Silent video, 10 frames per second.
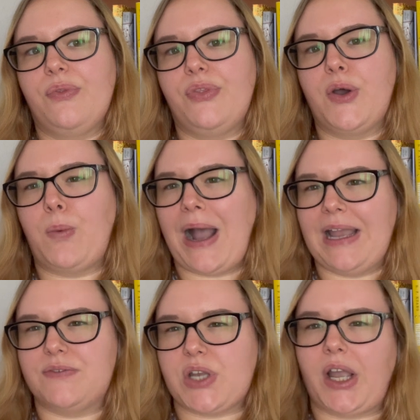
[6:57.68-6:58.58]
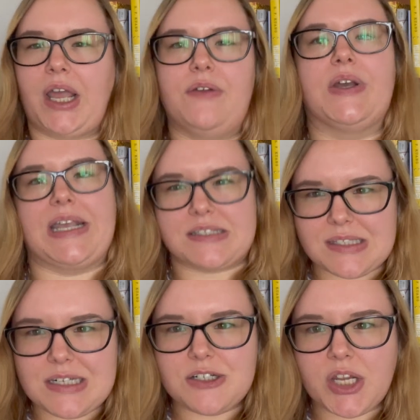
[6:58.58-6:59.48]
the wives are kind of
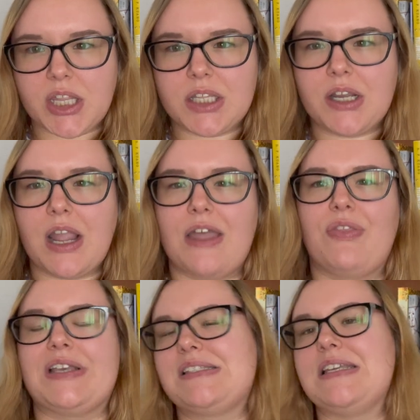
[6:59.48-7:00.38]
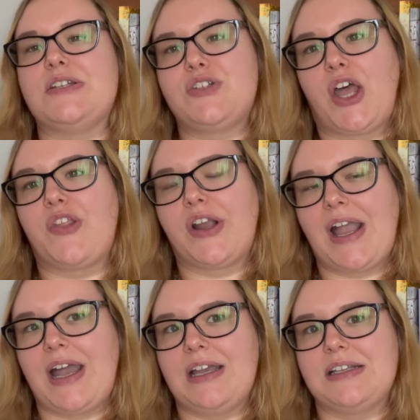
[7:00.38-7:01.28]
against each other and they see each other
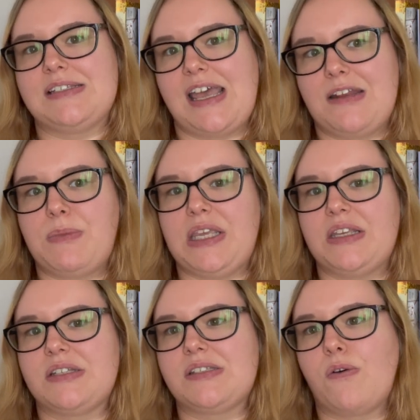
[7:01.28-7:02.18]
as enemies